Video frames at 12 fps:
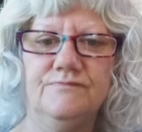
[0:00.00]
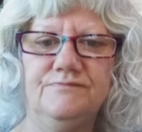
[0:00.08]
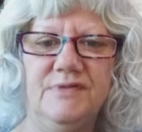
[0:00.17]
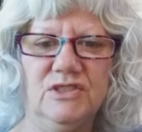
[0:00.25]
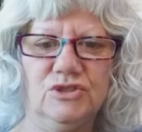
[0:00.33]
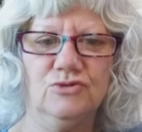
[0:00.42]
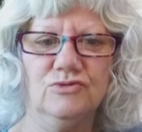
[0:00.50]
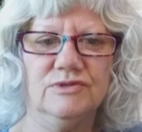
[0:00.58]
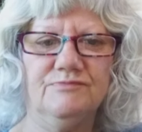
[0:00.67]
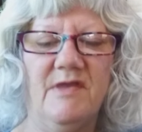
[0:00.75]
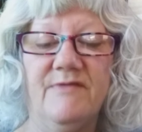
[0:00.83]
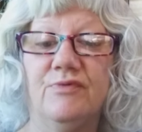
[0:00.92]
pictures
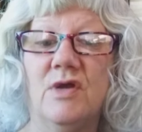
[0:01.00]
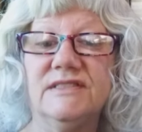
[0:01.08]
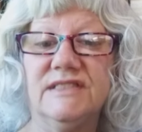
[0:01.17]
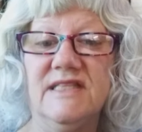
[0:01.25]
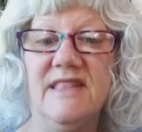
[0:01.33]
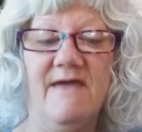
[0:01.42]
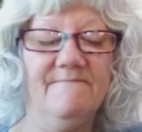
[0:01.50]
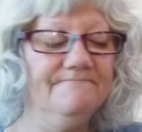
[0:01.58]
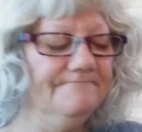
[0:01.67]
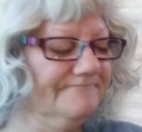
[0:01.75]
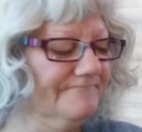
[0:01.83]
by pressing them.